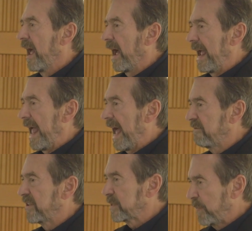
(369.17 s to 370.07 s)
I
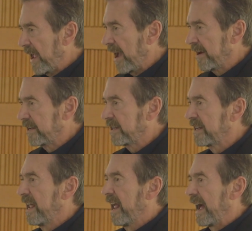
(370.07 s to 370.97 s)
have this
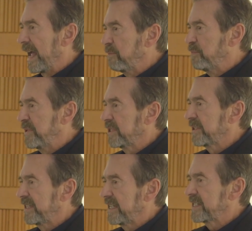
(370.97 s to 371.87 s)
panel, I
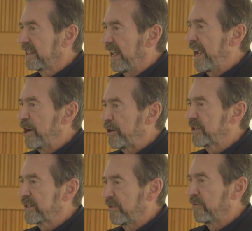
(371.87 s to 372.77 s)
build these
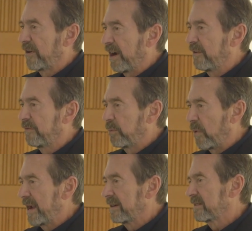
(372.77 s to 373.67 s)
layers of, of
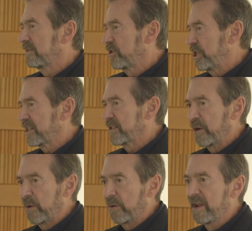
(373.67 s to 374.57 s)
white
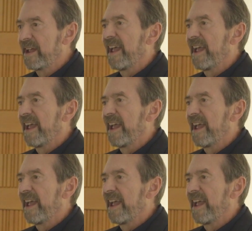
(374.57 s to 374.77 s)
gesso